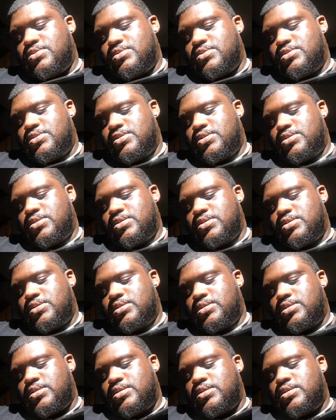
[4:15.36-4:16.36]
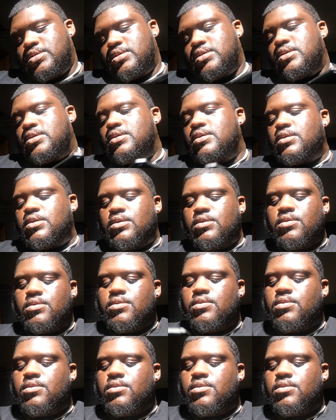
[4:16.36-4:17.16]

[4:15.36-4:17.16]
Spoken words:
[no speech]